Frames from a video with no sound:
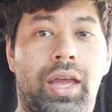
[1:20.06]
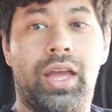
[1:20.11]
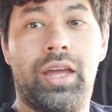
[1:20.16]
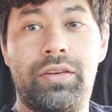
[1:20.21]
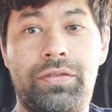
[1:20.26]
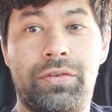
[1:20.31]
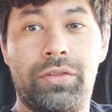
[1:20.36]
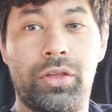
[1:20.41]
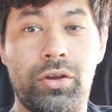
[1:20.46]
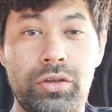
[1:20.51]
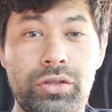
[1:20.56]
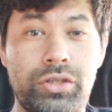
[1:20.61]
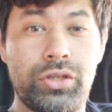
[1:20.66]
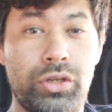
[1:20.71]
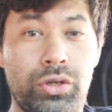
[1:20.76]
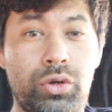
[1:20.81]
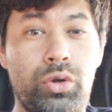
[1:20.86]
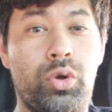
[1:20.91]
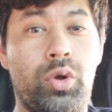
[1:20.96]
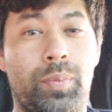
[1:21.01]
And for those of
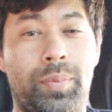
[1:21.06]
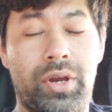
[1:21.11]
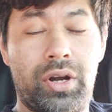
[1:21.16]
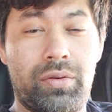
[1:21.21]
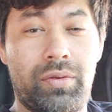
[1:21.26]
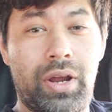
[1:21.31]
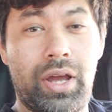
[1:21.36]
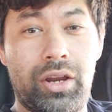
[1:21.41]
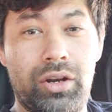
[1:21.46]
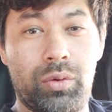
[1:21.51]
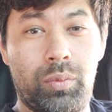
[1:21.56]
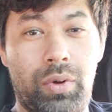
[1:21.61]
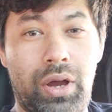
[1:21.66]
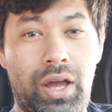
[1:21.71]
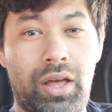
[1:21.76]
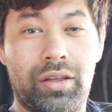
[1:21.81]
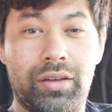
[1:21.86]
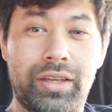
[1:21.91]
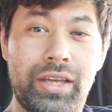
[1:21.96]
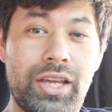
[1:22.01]
you who have been around a
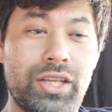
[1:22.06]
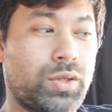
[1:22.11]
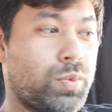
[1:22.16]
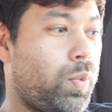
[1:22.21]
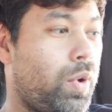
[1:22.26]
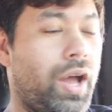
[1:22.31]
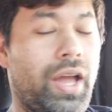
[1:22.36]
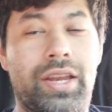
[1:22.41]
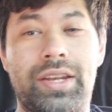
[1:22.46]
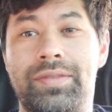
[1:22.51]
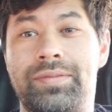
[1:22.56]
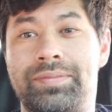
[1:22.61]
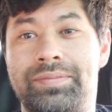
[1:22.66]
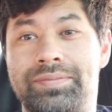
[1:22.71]
while, guess what?